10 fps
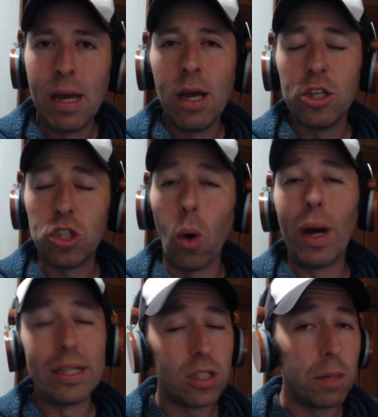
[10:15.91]
So
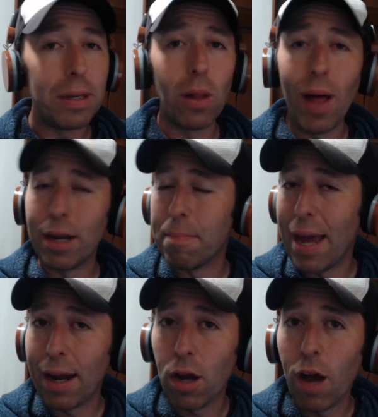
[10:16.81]
it's going to be a lot of
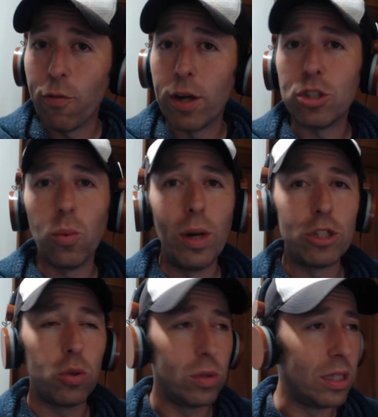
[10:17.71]
man coverage,
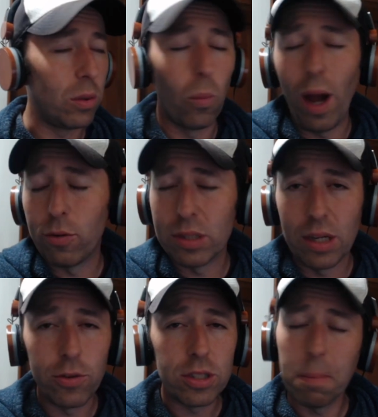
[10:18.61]
which the wide
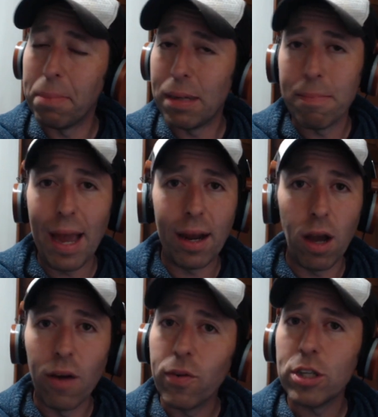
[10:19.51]
receivers can beat man
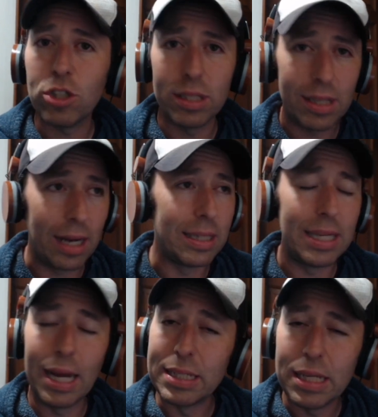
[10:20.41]
coverage. That's kind of the
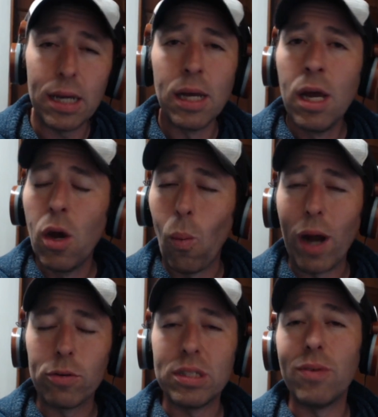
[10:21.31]
idea. Wide
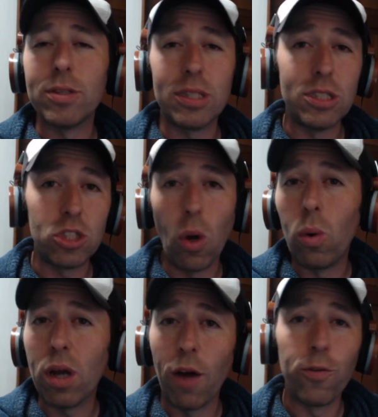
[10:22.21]
receivers in zone
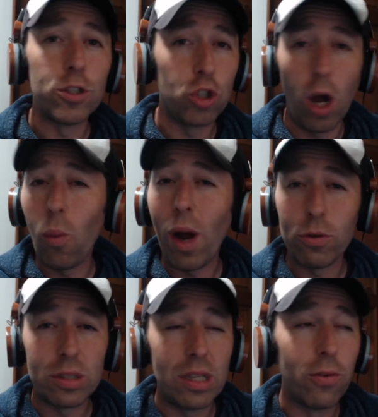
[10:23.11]
coverage, young wide
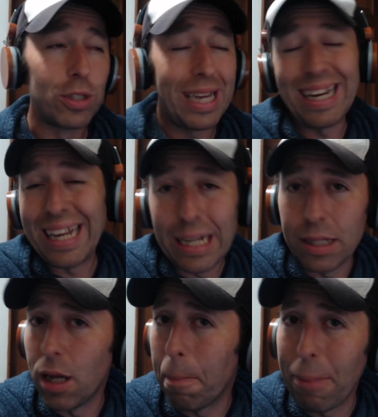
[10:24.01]
receivers get
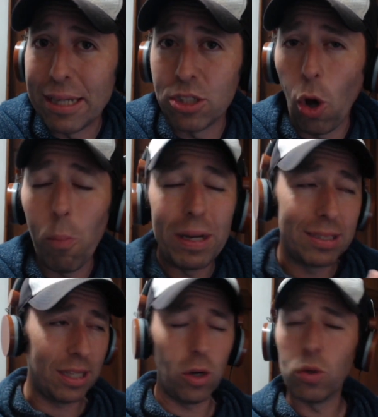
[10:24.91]
eaten up by zone because
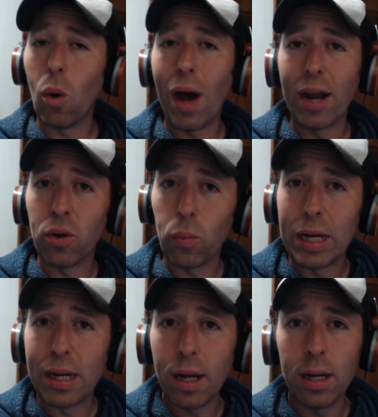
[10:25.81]
they don't know how to
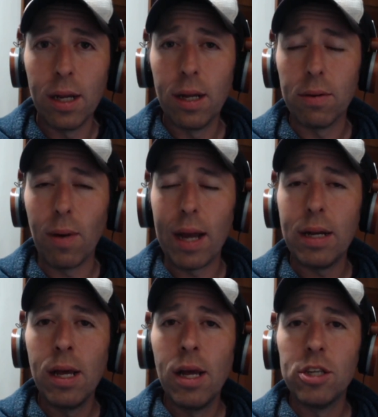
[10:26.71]
read it right?
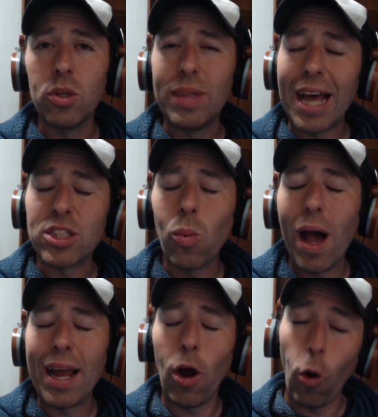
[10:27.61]
So that's
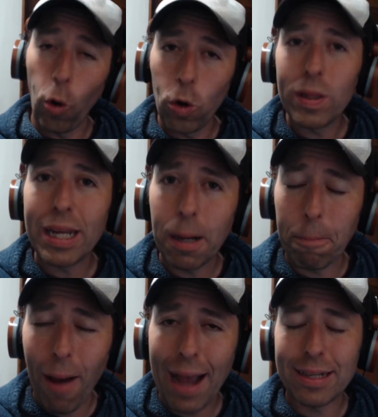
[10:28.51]
why early in
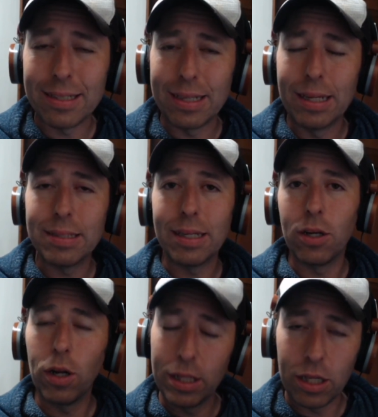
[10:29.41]
practices and
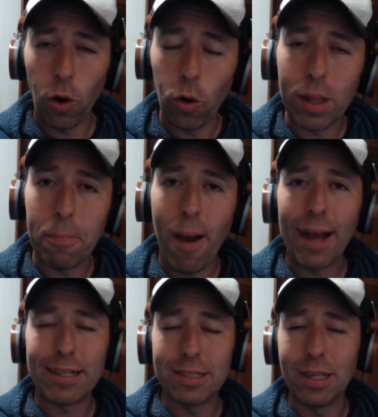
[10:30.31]
in, in the early
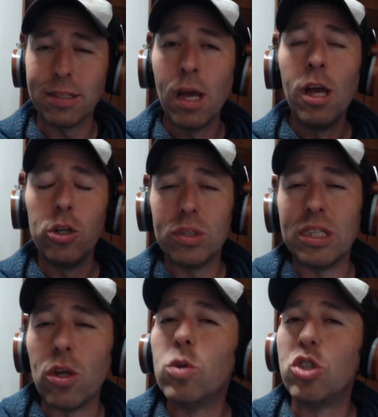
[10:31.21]
practices, you'll see
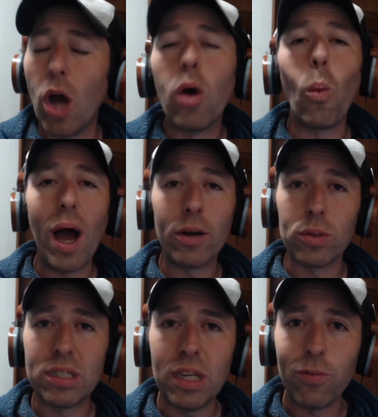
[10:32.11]
those young wide
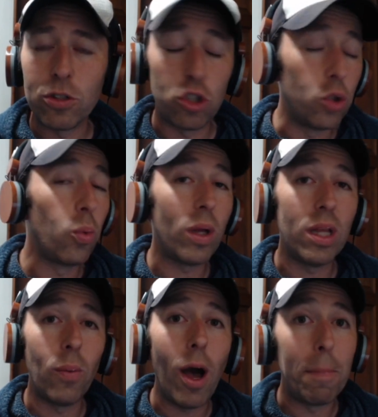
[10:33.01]
receivers do really
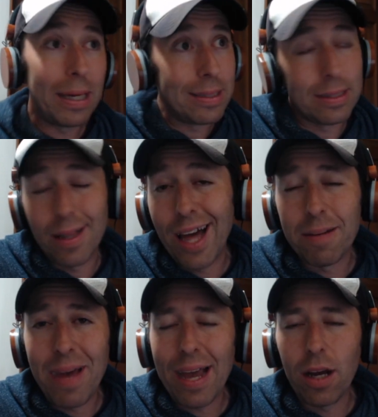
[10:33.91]
well because it's a lot of
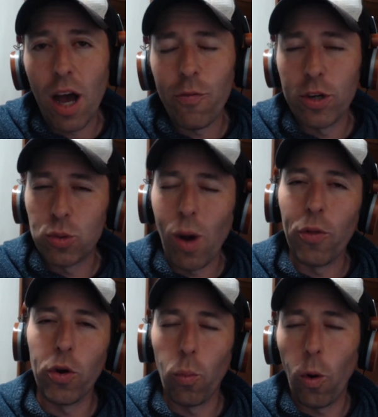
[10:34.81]
man coverage while
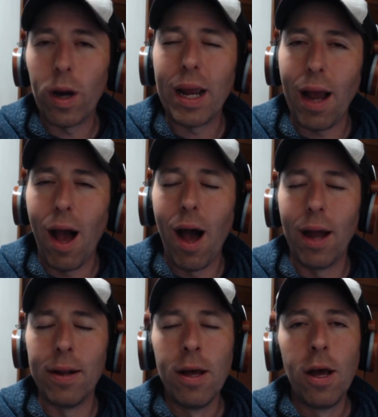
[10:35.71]
they're working
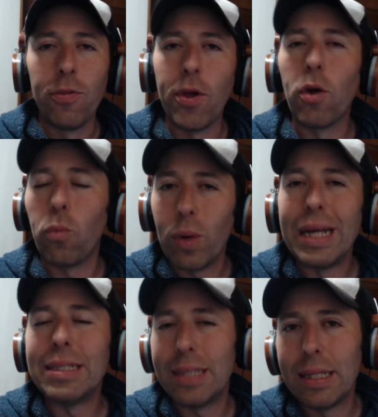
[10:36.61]
on their
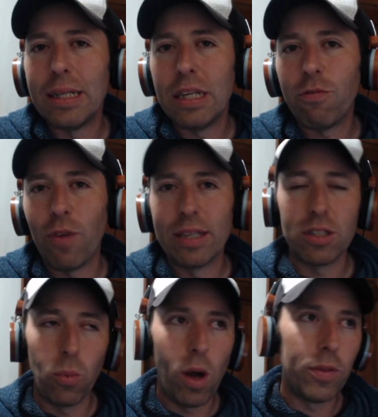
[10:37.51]
reads in the defense
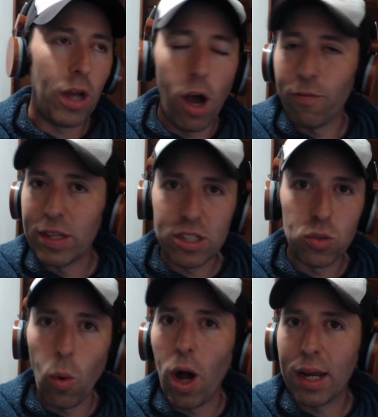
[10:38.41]
and while the offense is
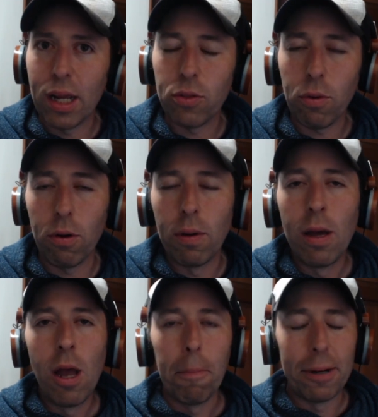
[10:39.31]
walking through.
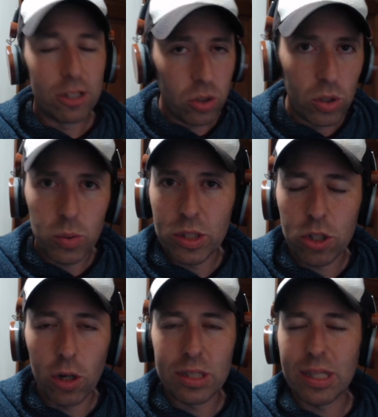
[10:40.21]
But as soon as we
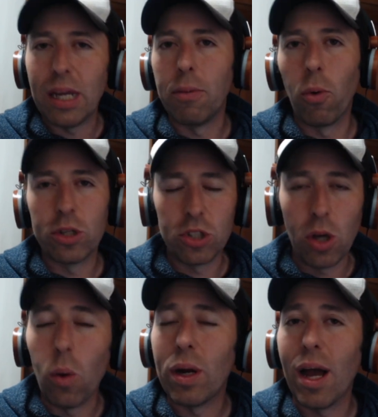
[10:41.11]
start seeing more
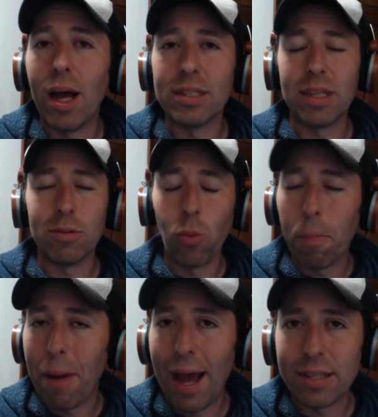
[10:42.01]
zone concepts, more
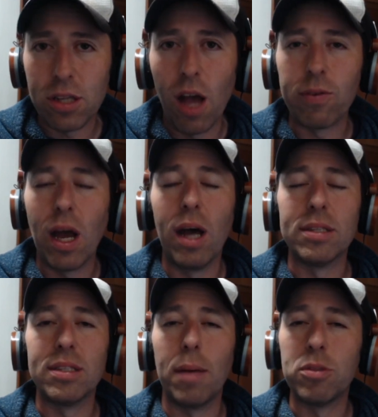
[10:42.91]
pass off
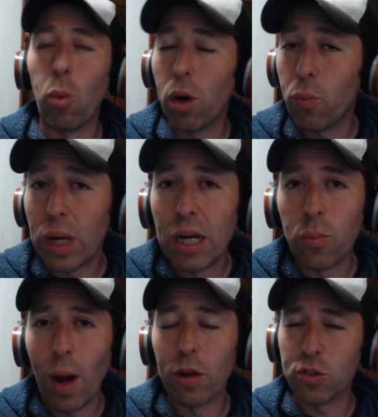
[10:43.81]
concepts, more read
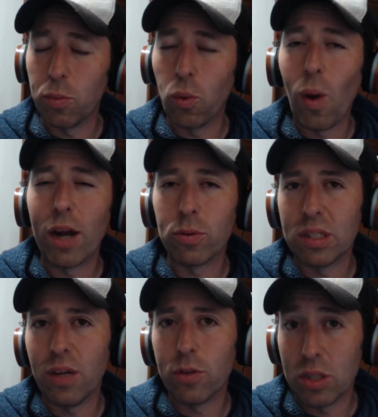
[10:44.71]
routes from the wide
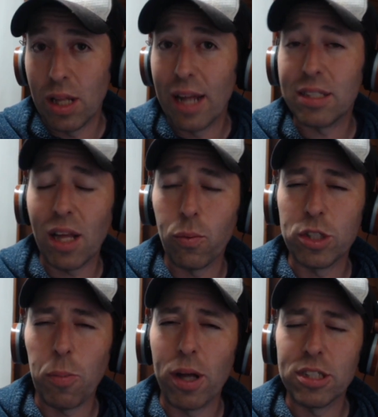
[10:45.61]
receivers, and as that
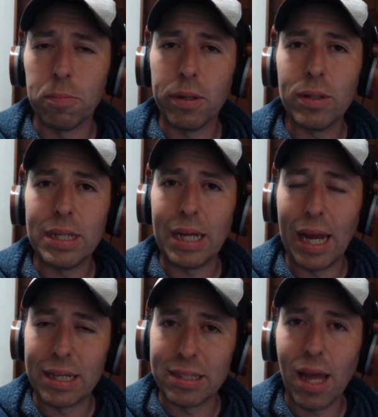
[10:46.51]
responsibility
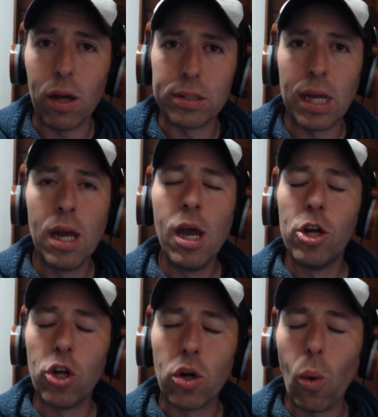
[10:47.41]
excels,
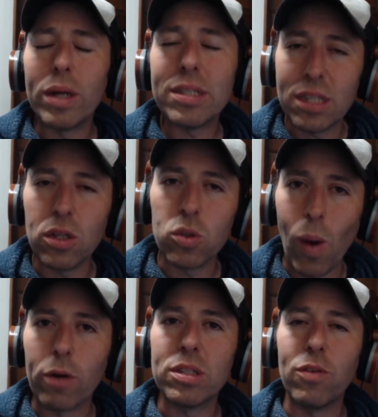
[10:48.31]
you're going to see those
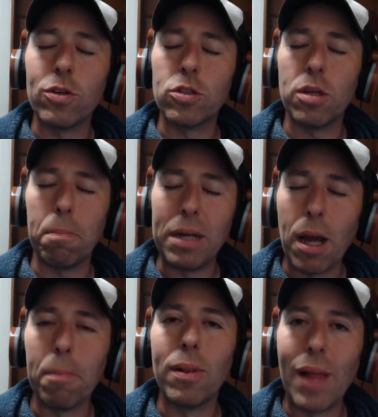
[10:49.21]
wide receivers
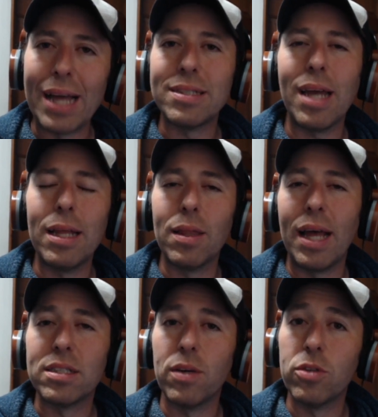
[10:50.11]
become less and
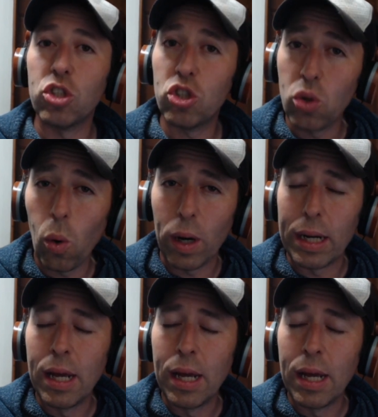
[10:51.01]
less of a story